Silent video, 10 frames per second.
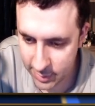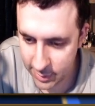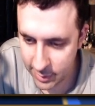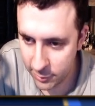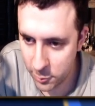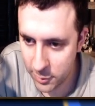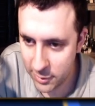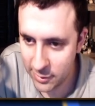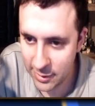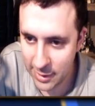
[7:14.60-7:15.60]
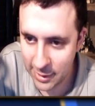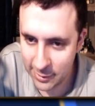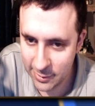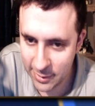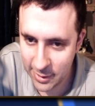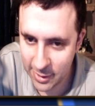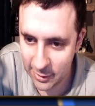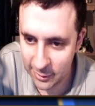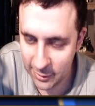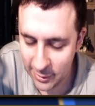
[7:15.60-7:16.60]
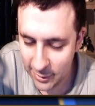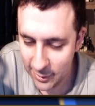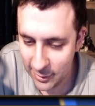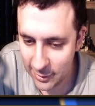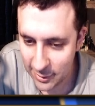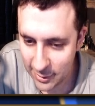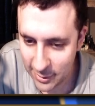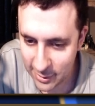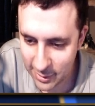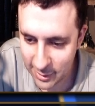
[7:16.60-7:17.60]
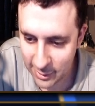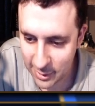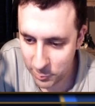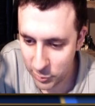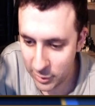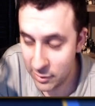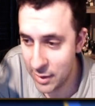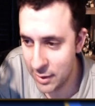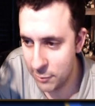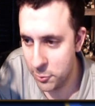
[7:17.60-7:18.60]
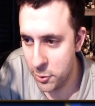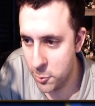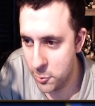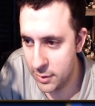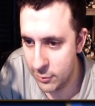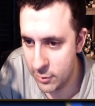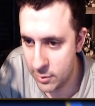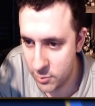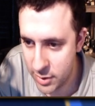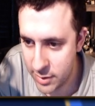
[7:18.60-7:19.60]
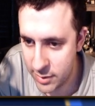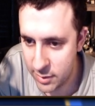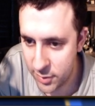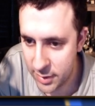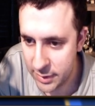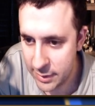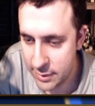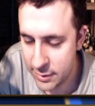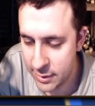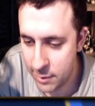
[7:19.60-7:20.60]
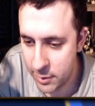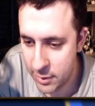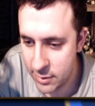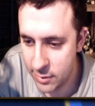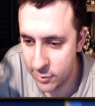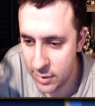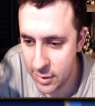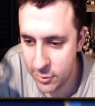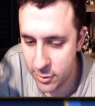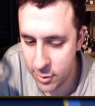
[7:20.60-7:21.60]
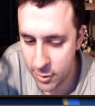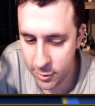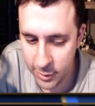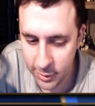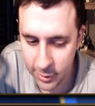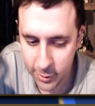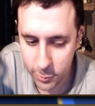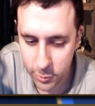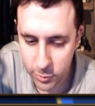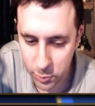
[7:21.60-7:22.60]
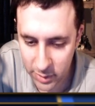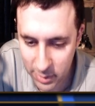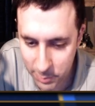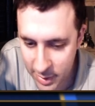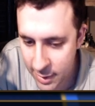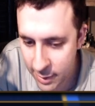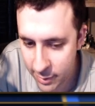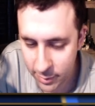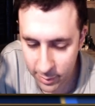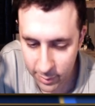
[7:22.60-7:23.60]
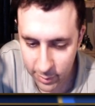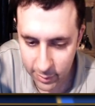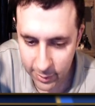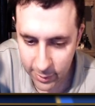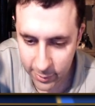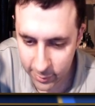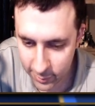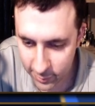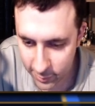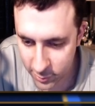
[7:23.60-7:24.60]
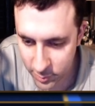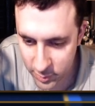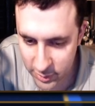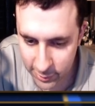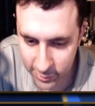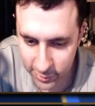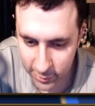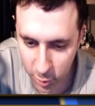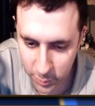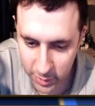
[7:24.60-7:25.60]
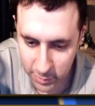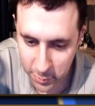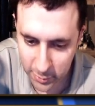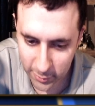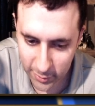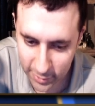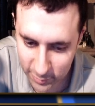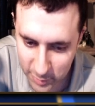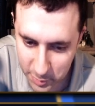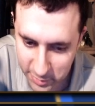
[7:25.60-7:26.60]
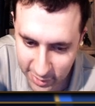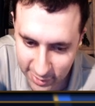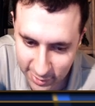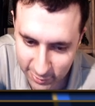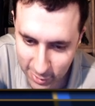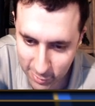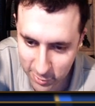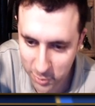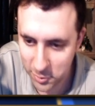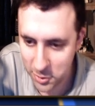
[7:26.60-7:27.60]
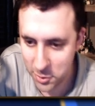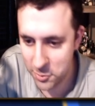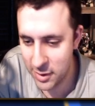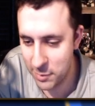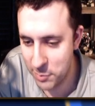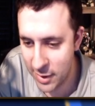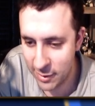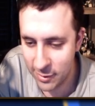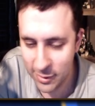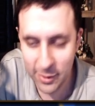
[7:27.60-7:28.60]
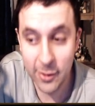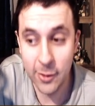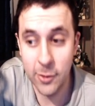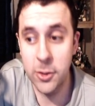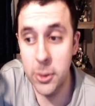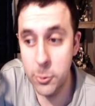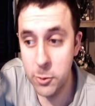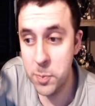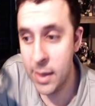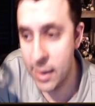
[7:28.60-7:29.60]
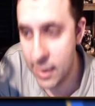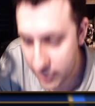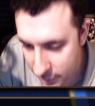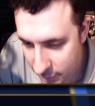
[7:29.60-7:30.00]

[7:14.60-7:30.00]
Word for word: I don't know what else I can say. I think I, I think I'm really glad that Rinoa was given some justice finally in this game because the seven star was really bad, and there's some serious copium going around and people saying that seven star Rinoa was not bad. She was bad,